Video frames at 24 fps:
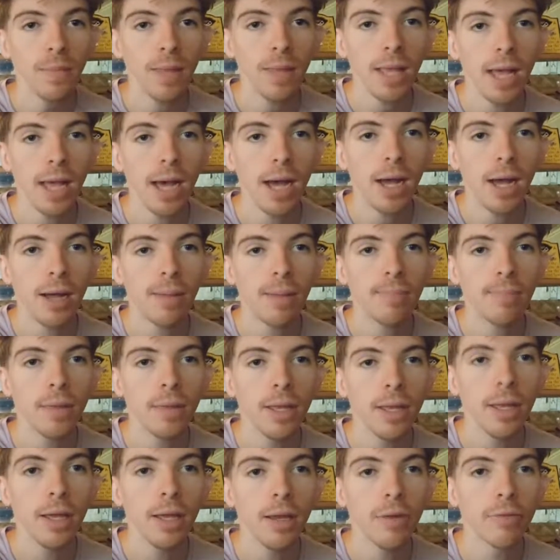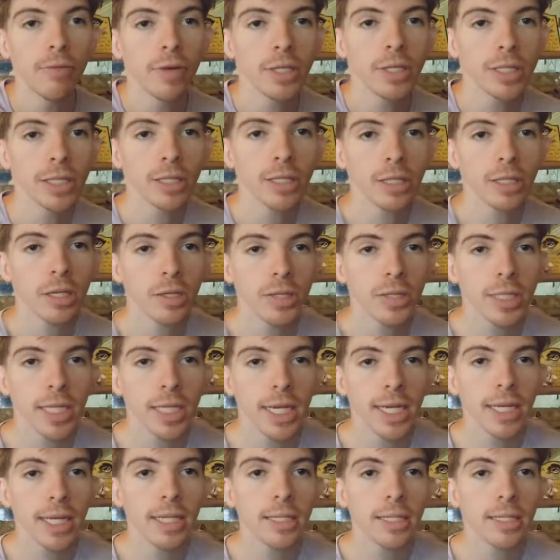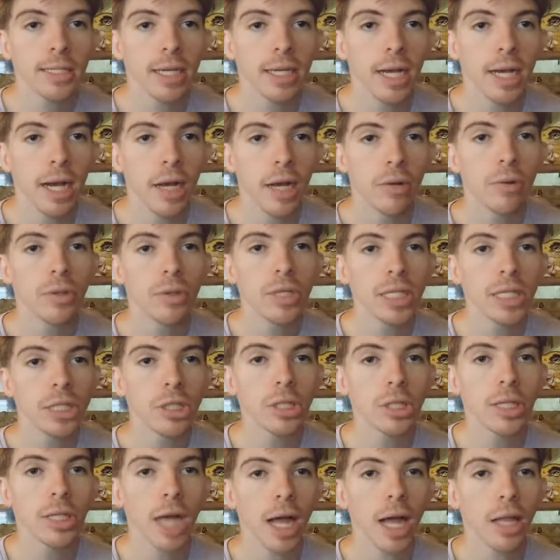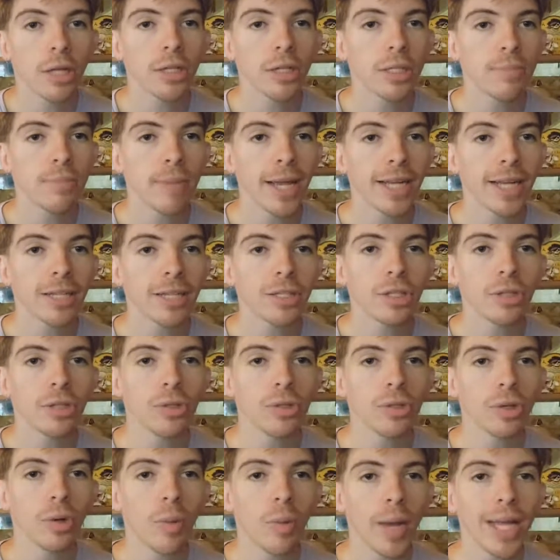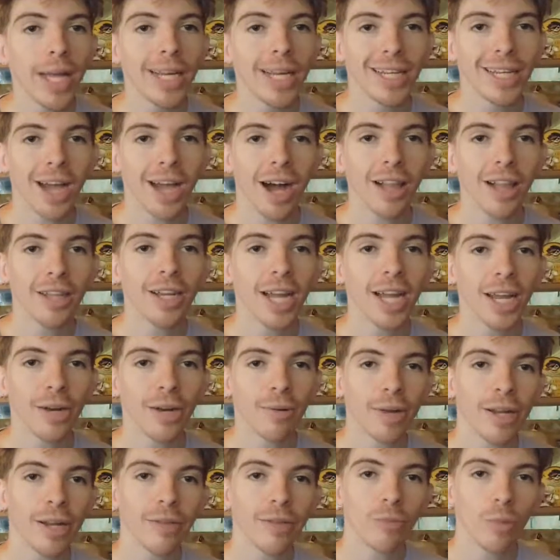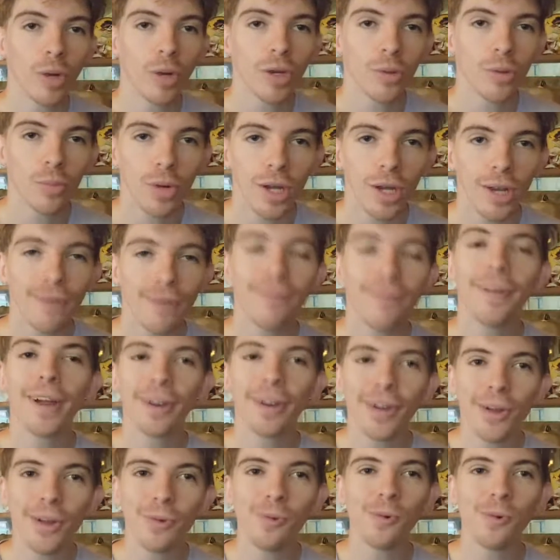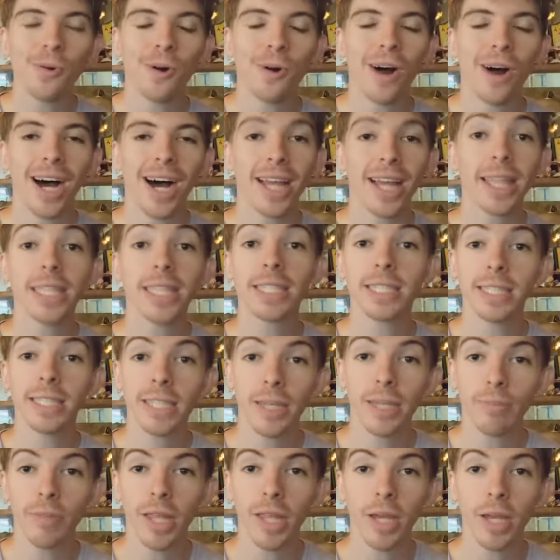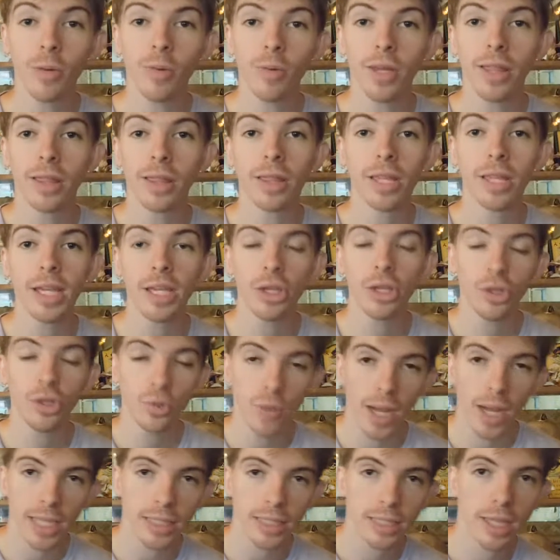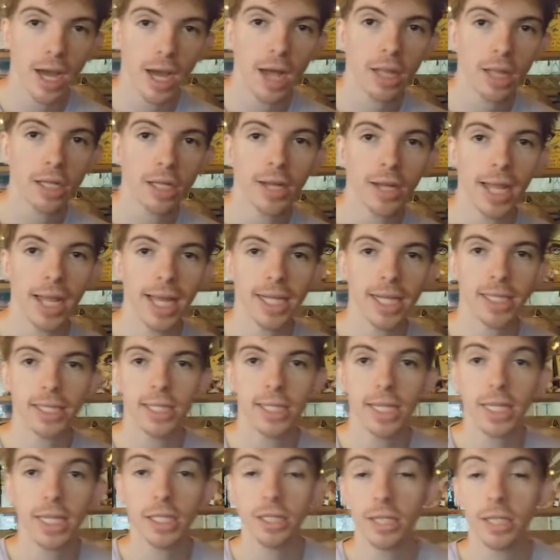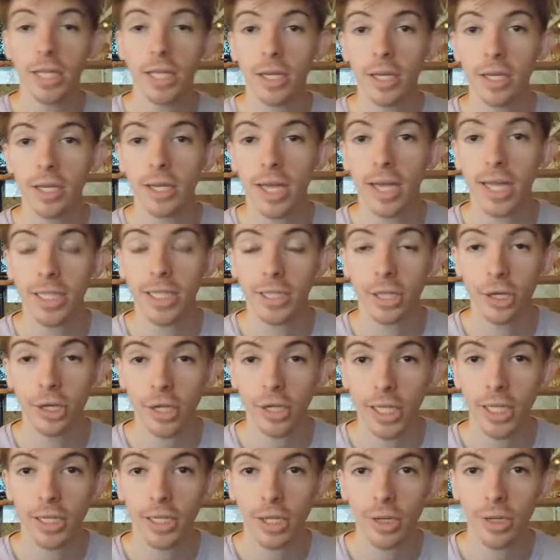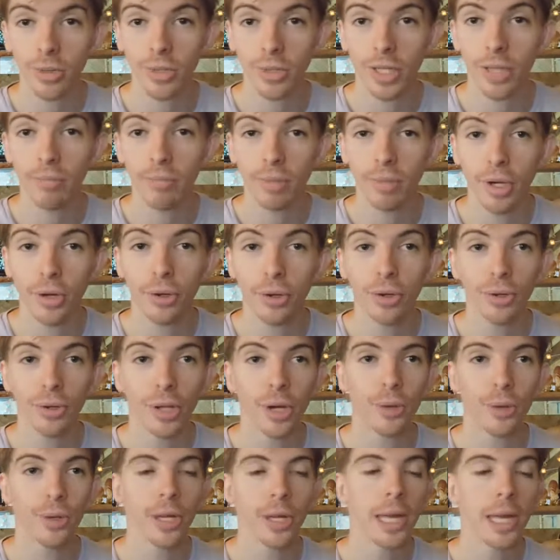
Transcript: Um, Francisco says uh, Rhodesian dollars pegged to Kuwaiti dollar at a rate of one to one. Very cool. Uh, that's the same thing with the U.S. dollar and the uh, Aeternian note, the imperial note.